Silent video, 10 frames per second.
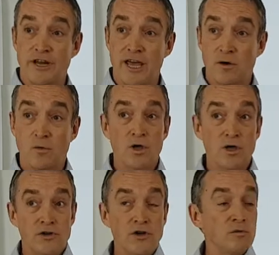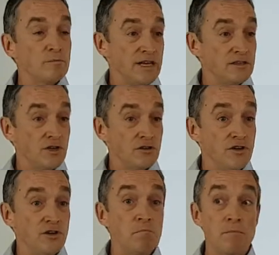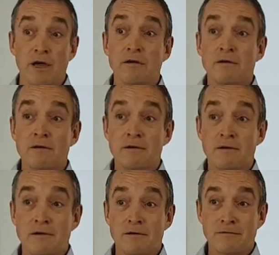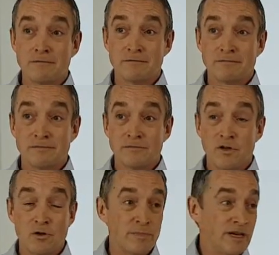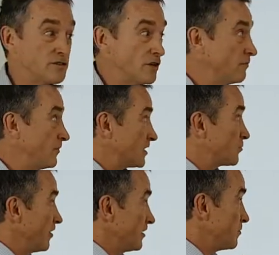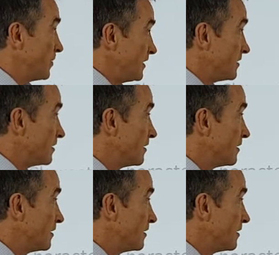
now, not based on a number, not based on a fixed price bid.